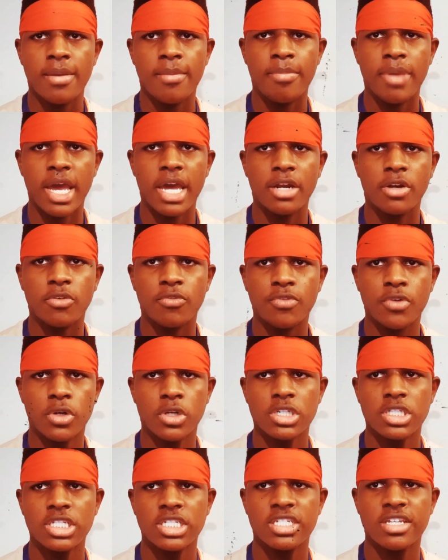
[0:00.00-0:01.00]
battle
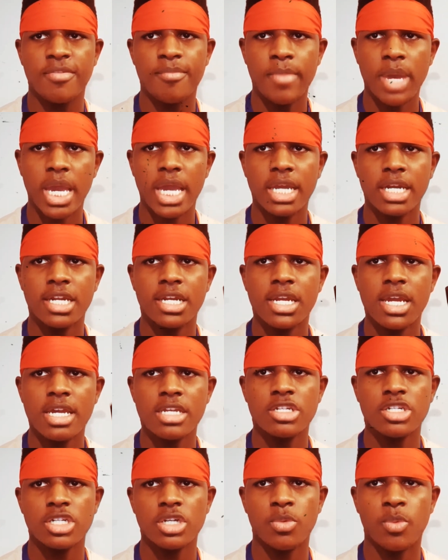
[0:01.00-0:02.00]
forces of man and
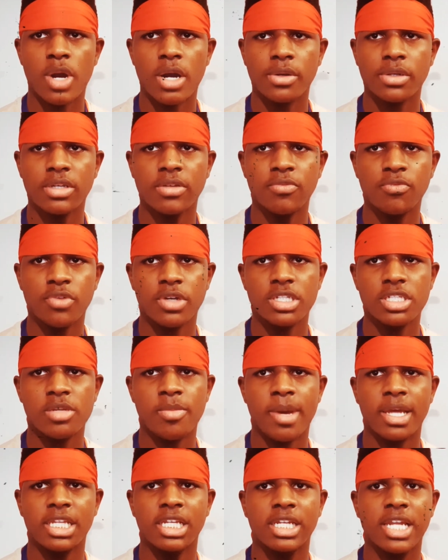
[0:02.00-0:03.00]
nature while confronted
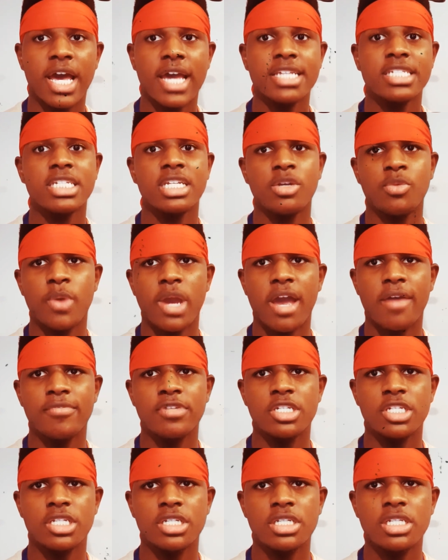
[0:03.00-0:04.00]
by the lasting
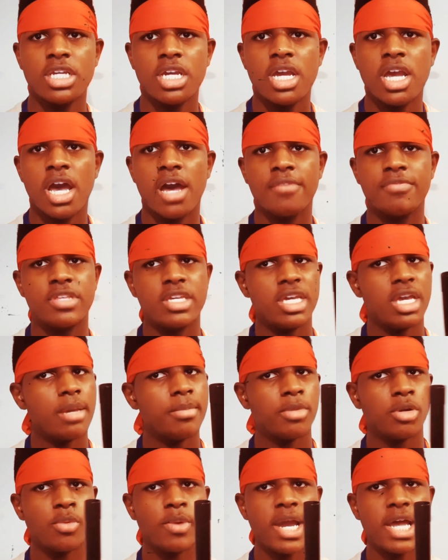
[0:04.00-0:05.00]
ravages of the
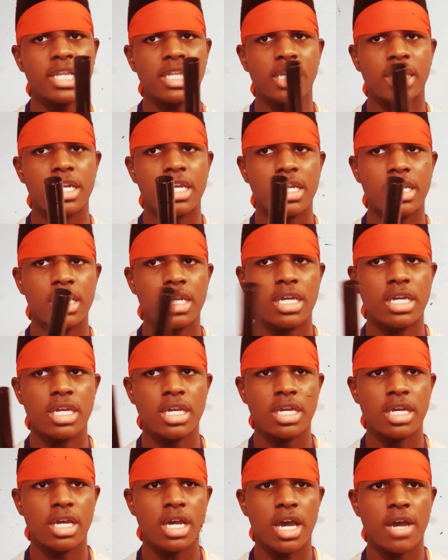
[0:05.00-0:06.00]
immorality
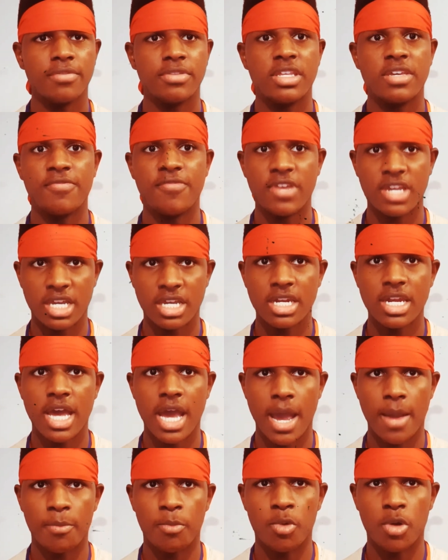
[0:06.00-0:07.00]
of the
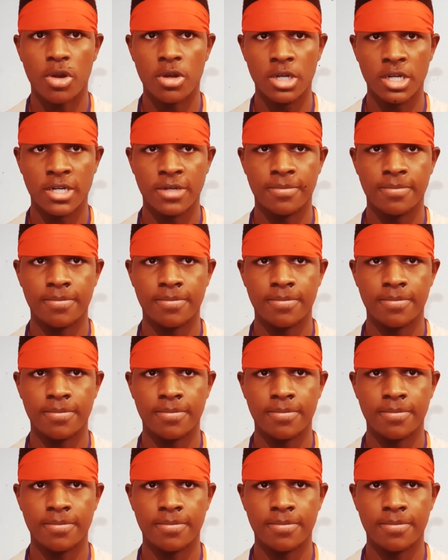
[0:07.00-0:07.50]
Vietnam War.